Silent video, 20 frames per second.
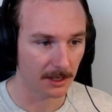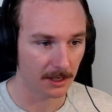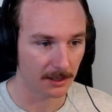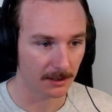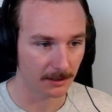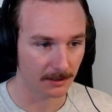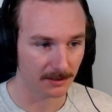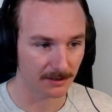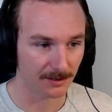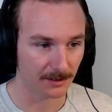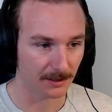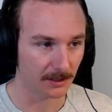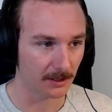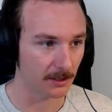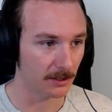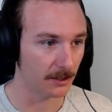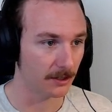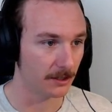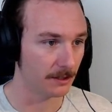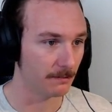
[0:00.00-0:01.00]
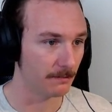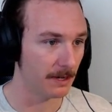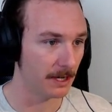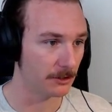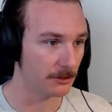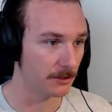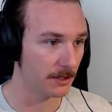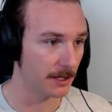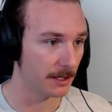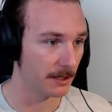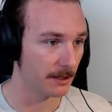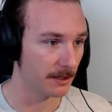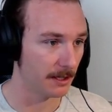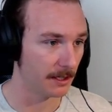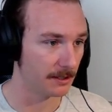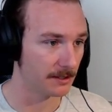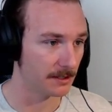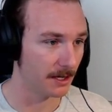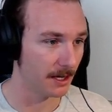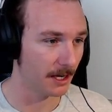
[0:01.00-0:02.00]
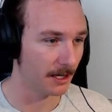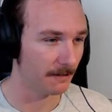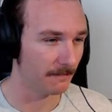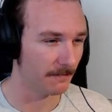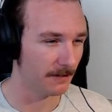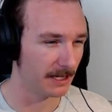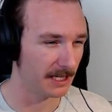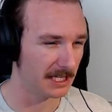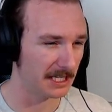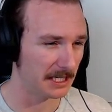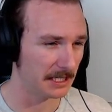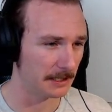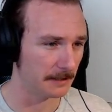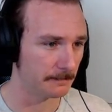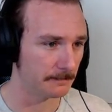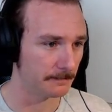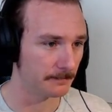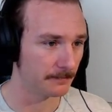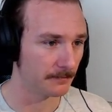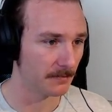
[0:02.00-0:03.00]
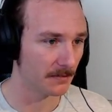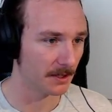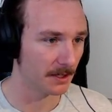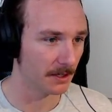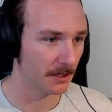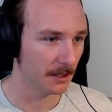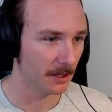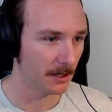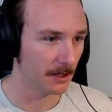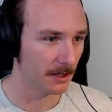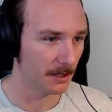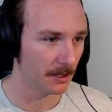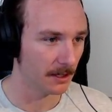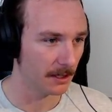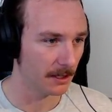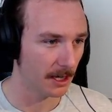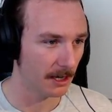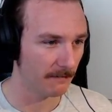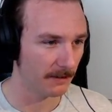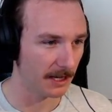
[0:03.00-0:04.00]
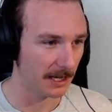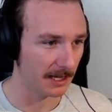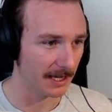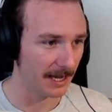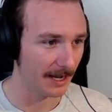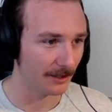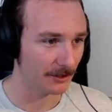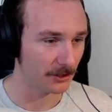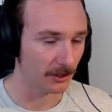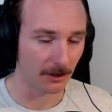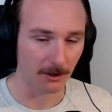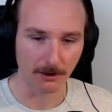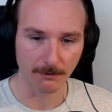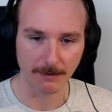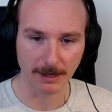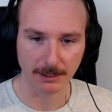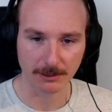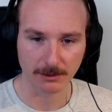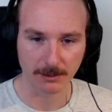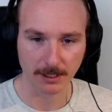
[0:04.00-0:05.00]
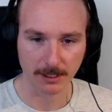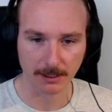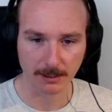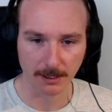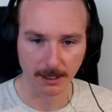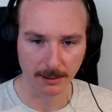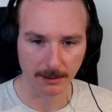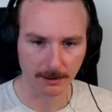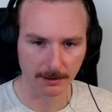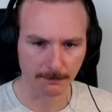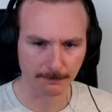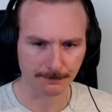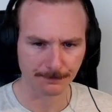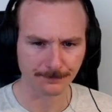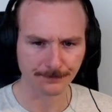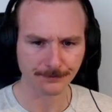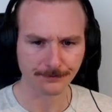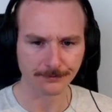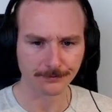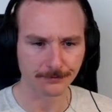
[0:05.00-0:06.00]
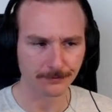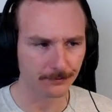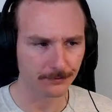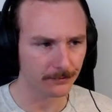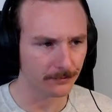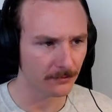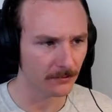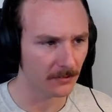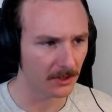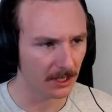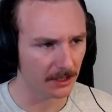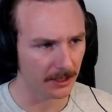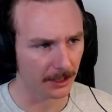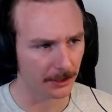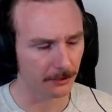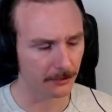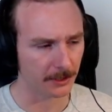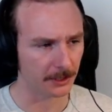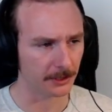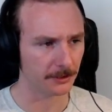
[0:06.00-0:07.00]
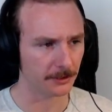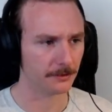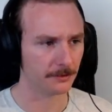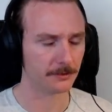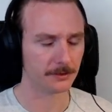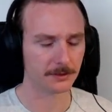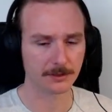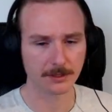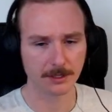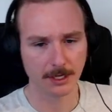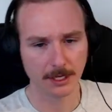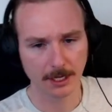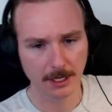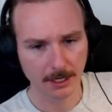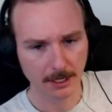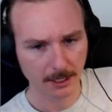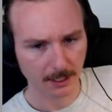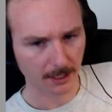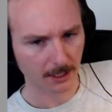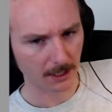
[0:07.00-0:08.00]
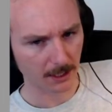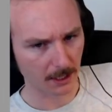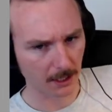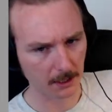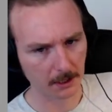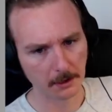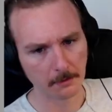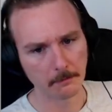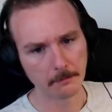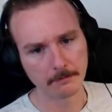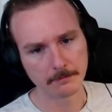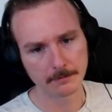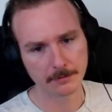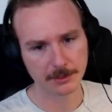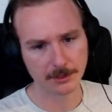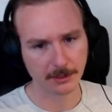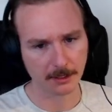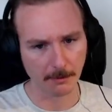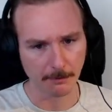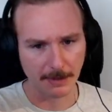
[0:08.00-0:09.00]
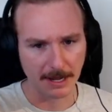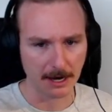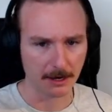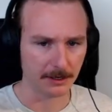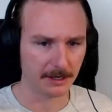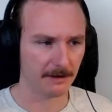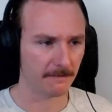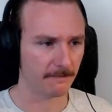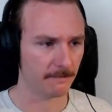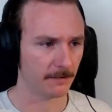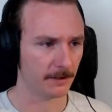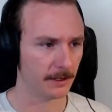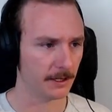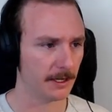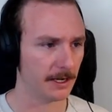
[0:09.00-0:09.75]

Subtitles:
This is a good metric that's kind of like a catch-all metric that you can use to compare different